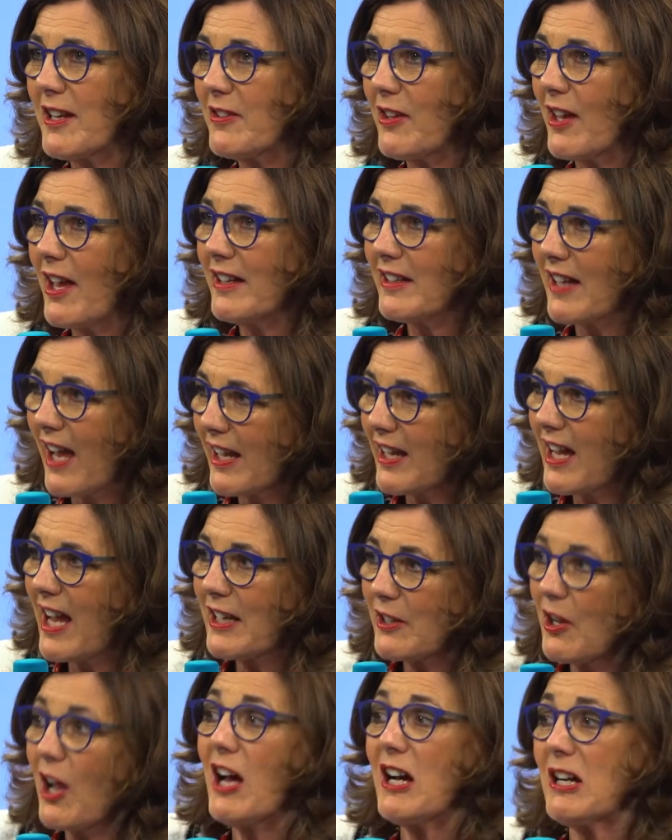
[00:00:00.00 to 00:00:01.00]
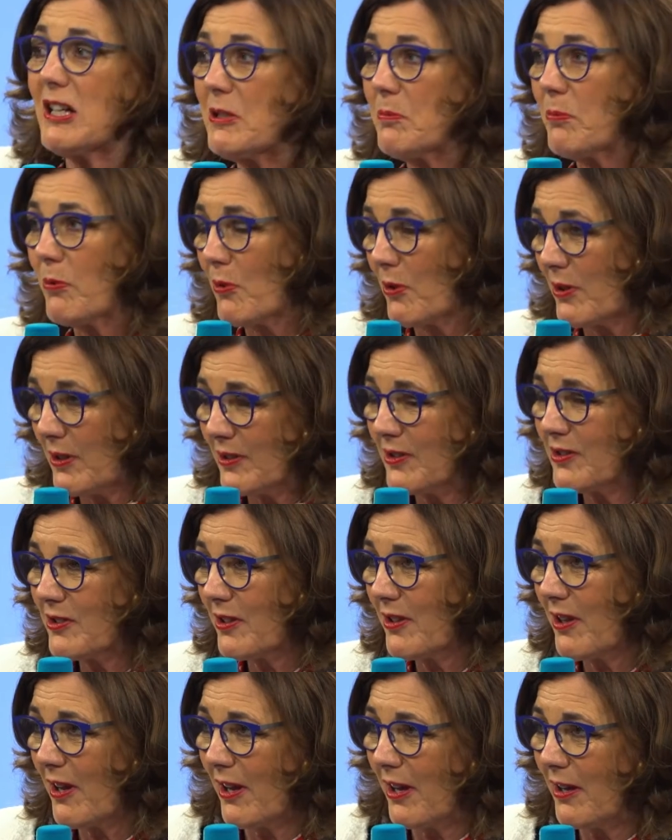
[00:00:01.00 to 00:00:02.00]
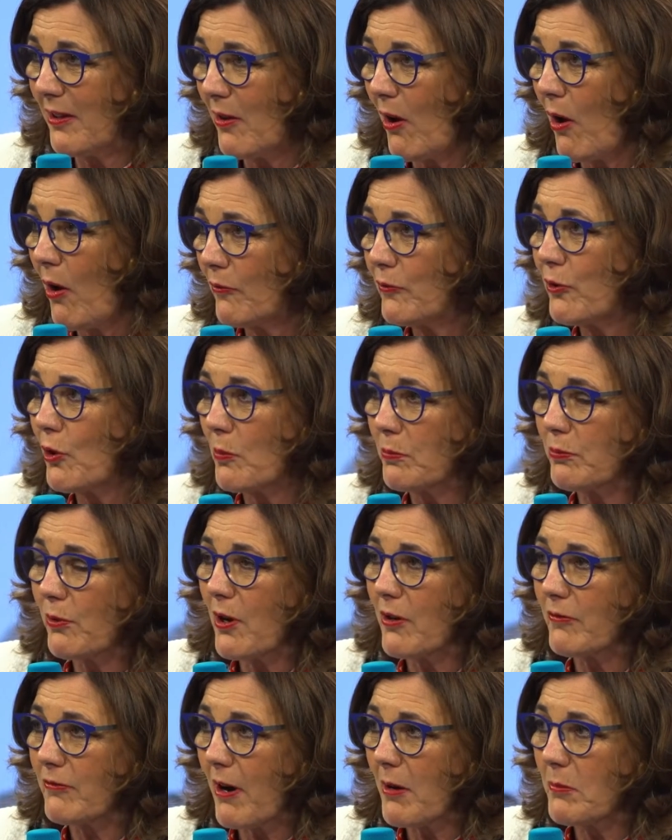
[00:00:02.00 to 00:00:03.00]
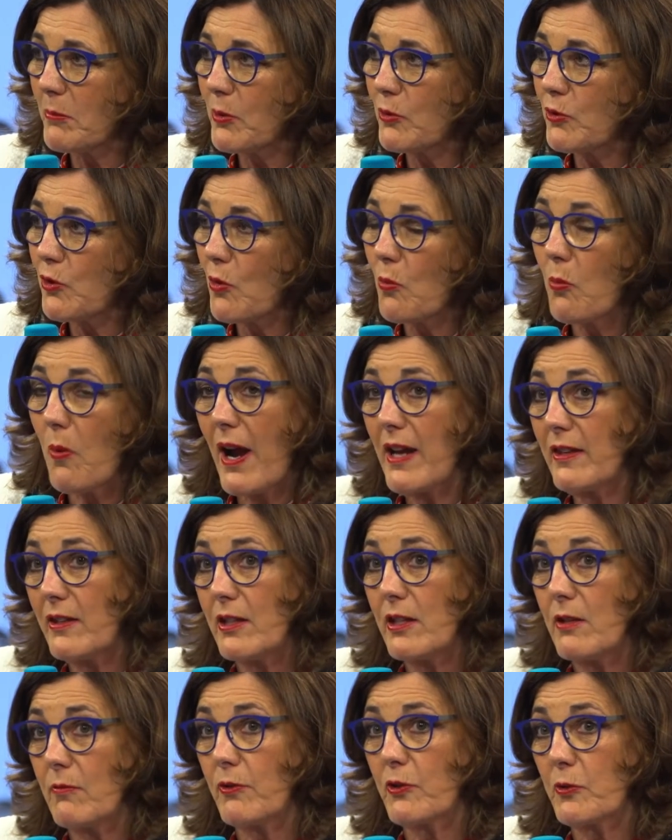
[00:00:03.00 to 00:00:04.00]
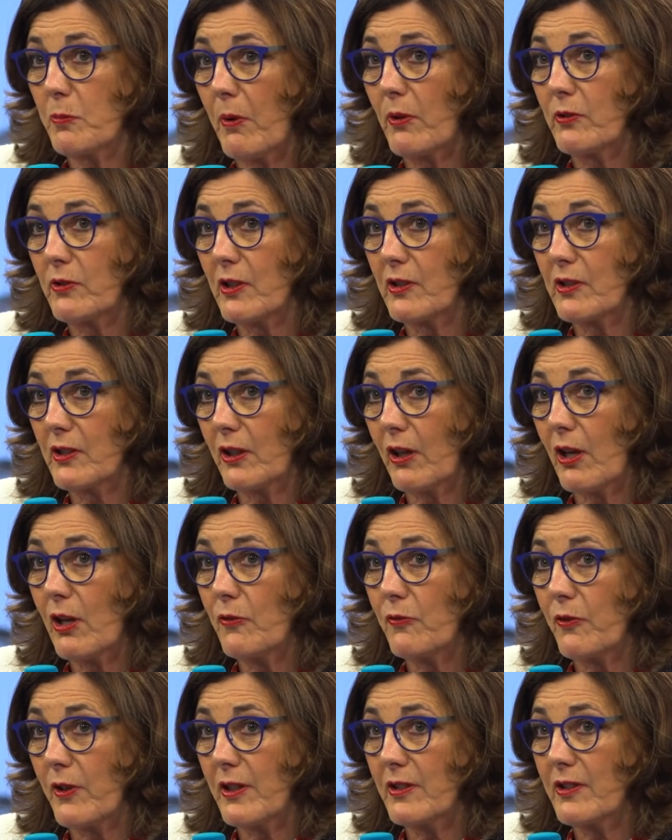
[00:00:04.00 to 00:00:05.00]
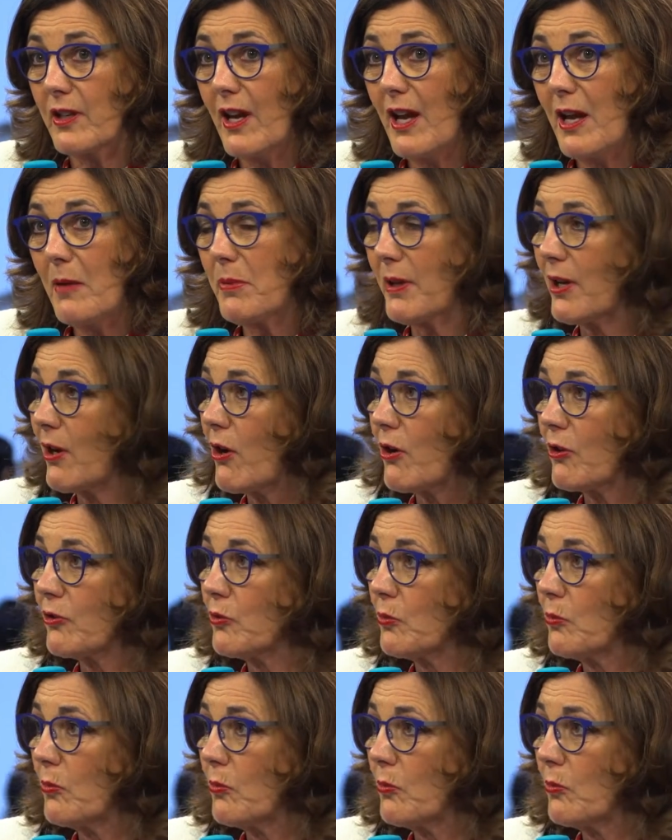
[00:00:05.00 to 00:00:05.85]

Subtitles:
a kind of high point of your programme was the way that you responded to COVID, because